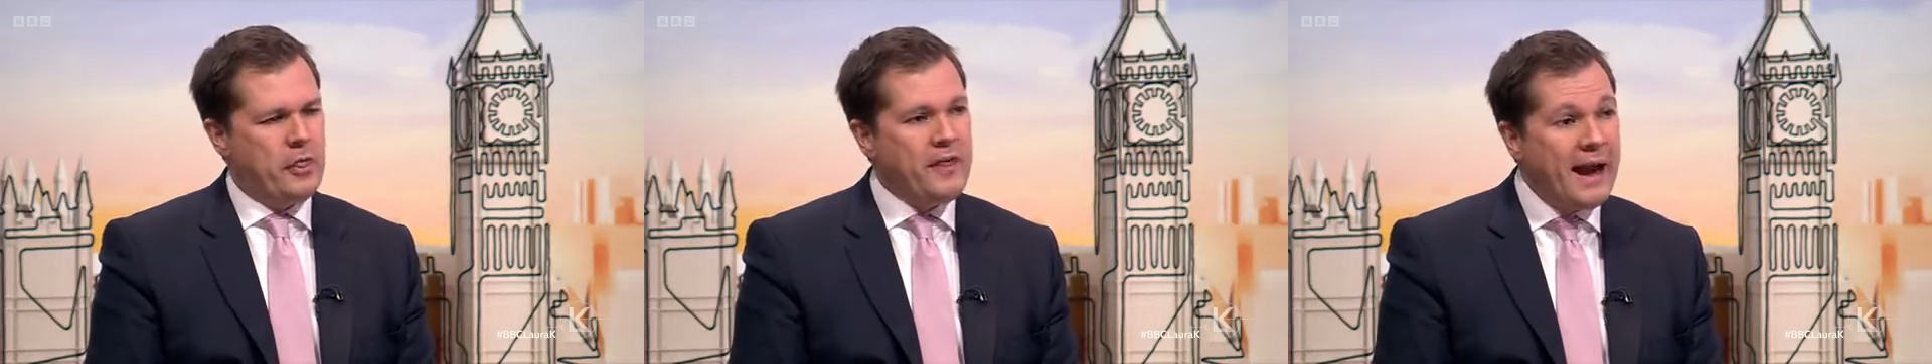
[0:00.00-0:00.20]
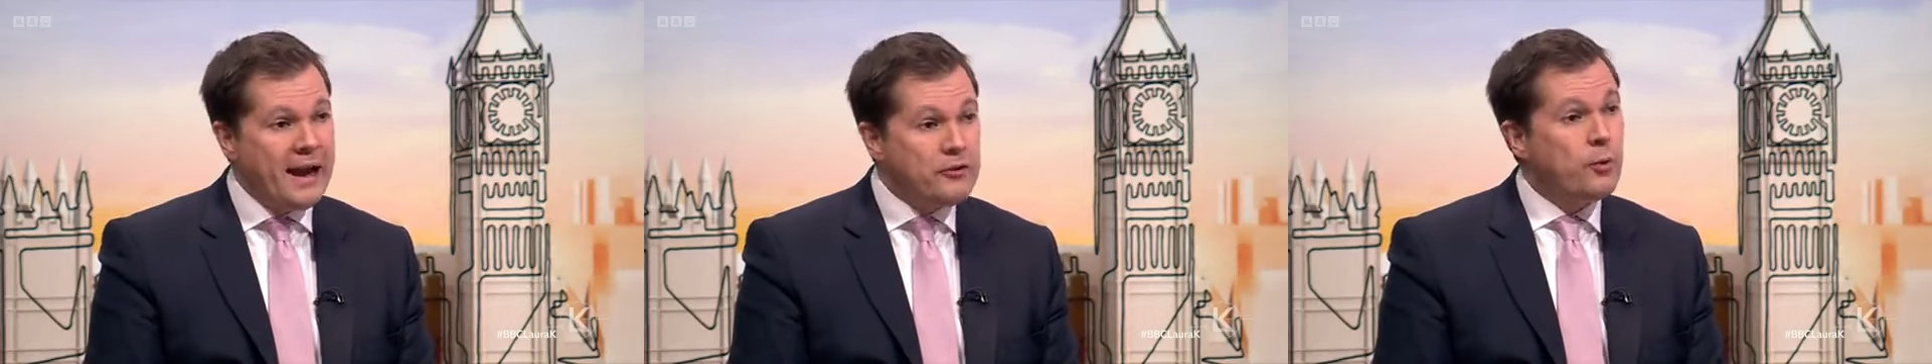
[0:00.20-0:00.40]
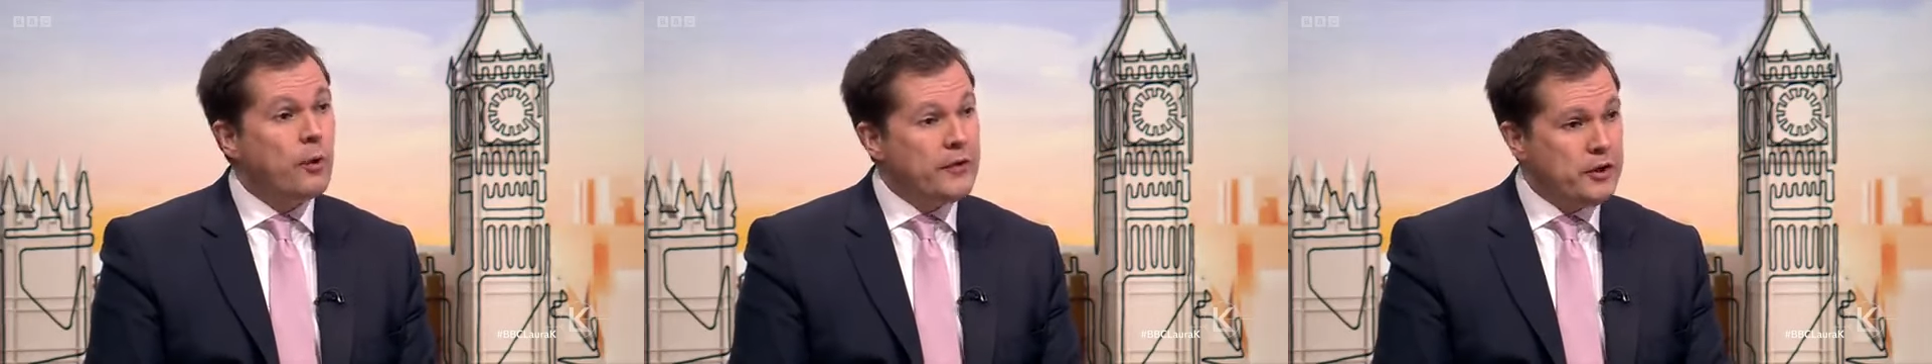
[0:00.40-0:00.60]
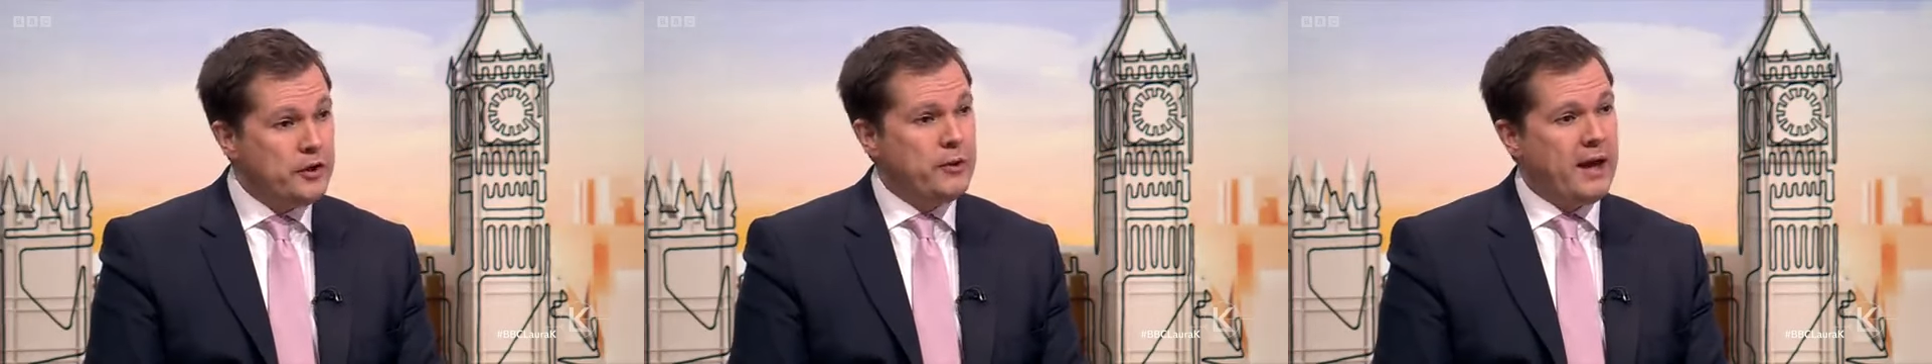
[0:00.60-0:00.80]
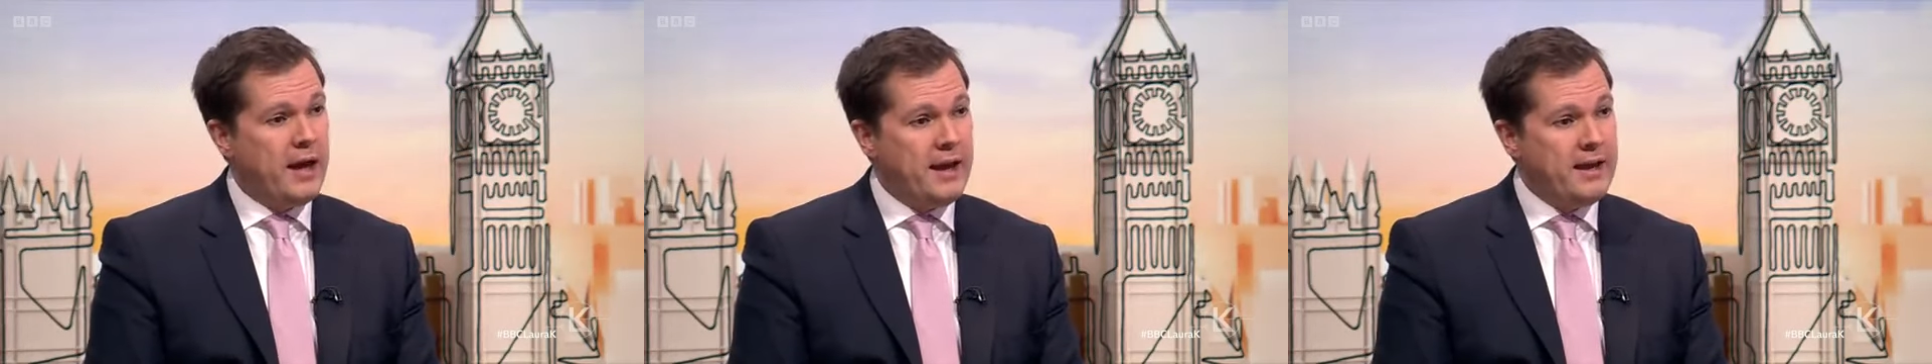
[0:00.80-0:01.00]
And that is what
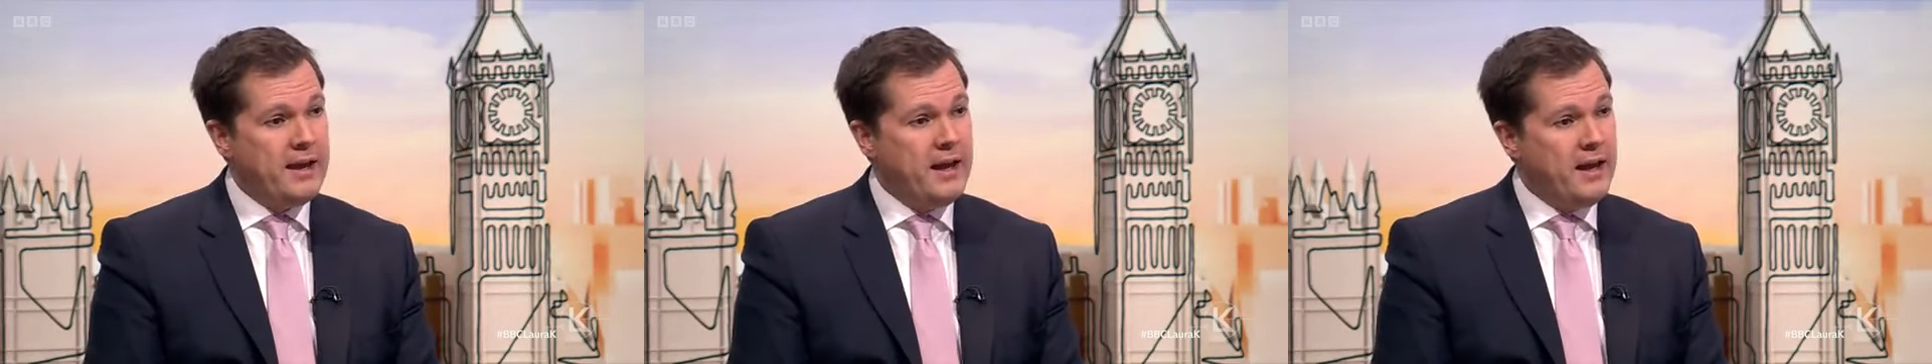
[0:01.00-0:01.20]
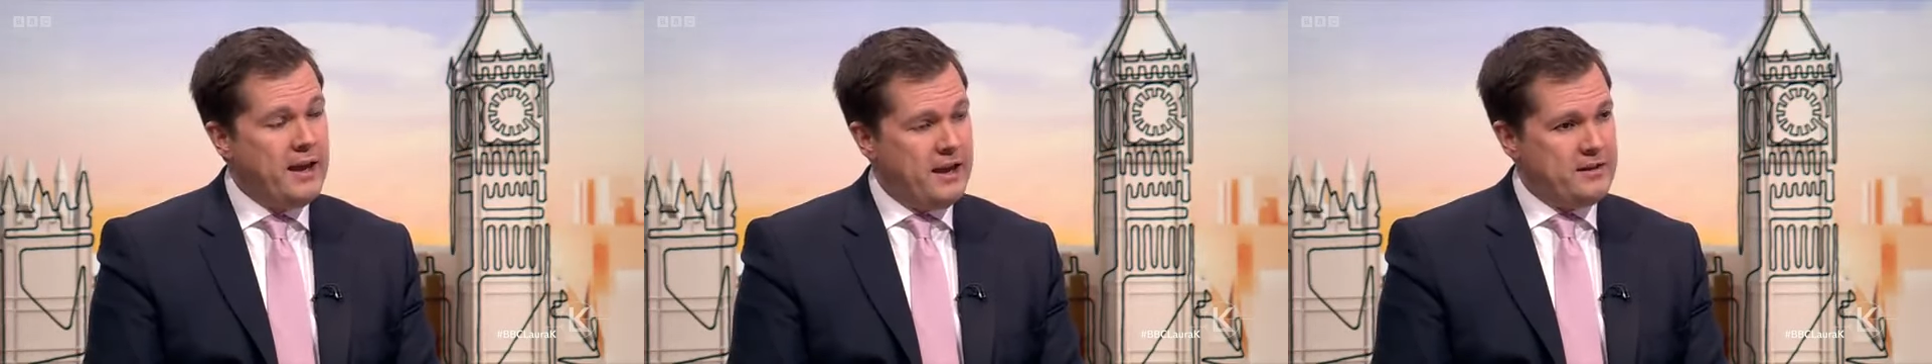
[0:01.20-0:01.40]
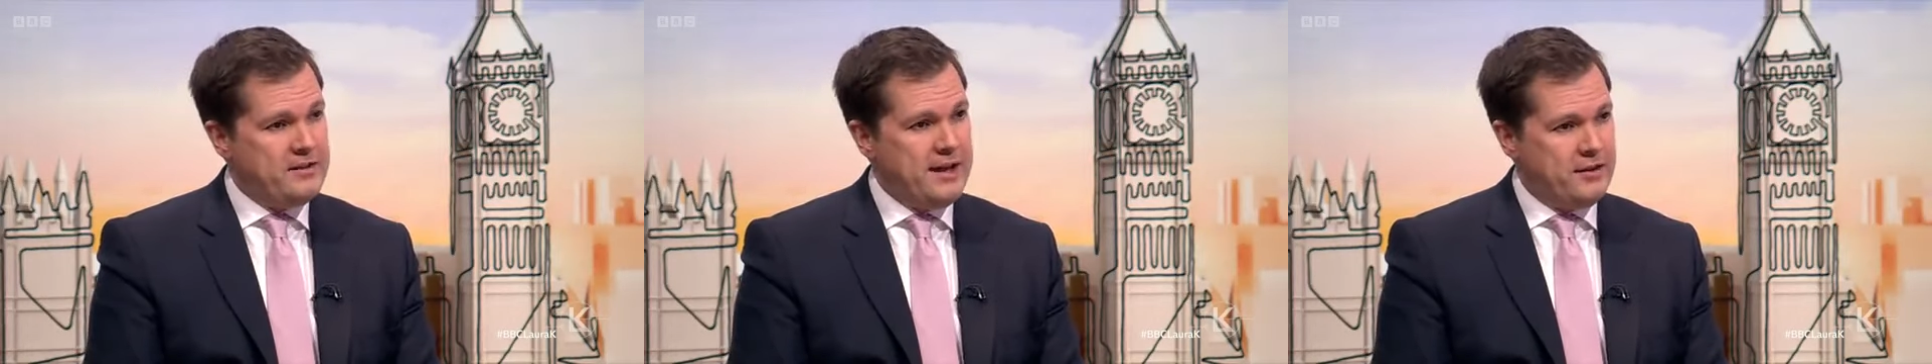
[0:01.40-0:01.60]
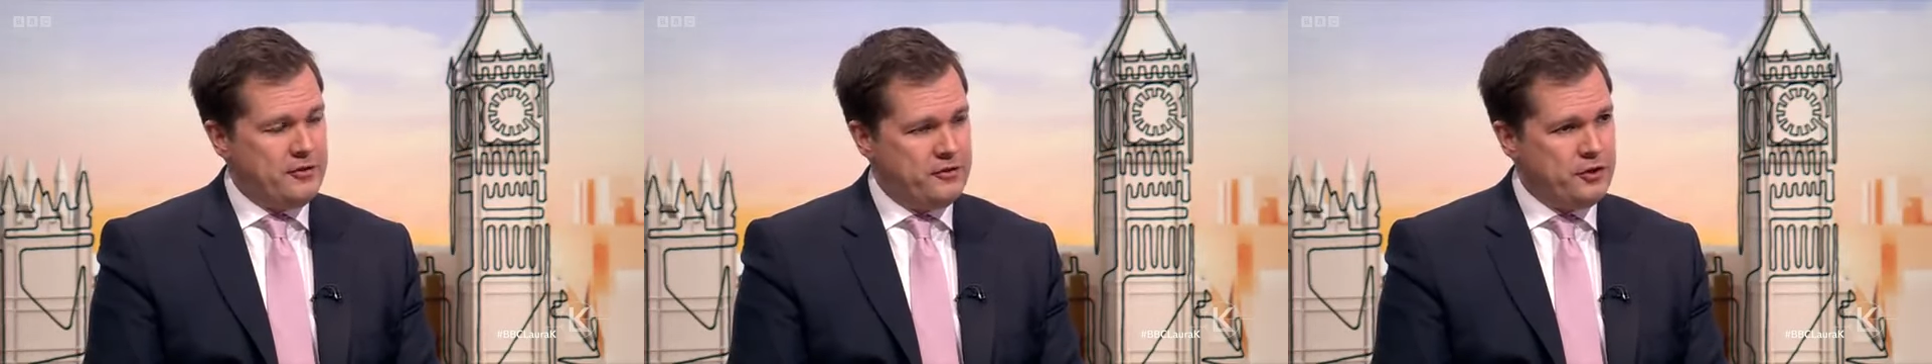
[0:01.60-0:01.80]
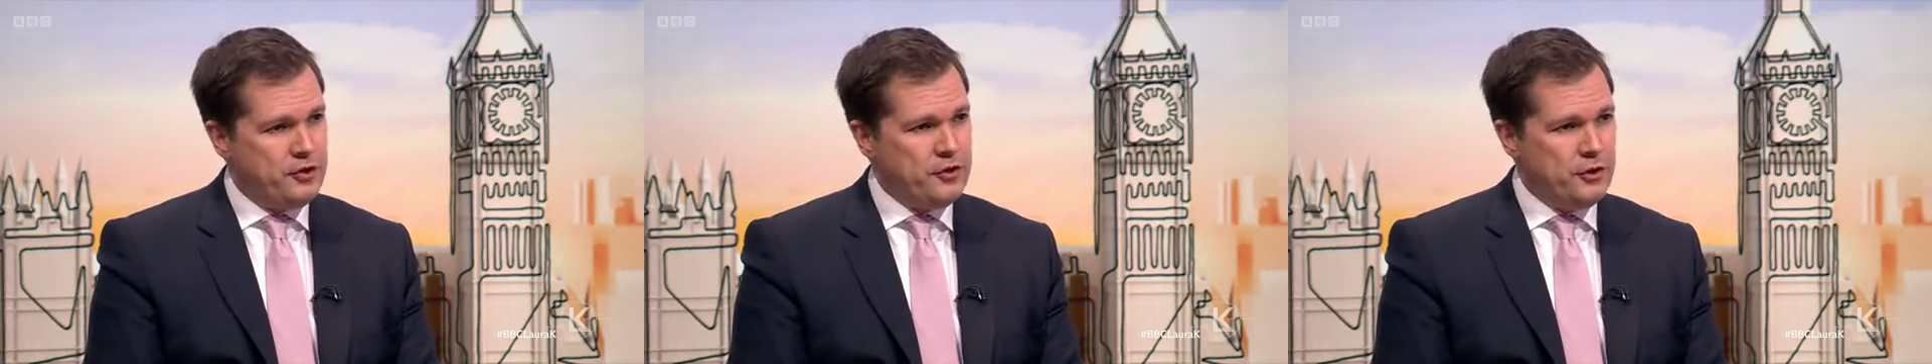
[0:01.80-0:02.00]
the UK intends to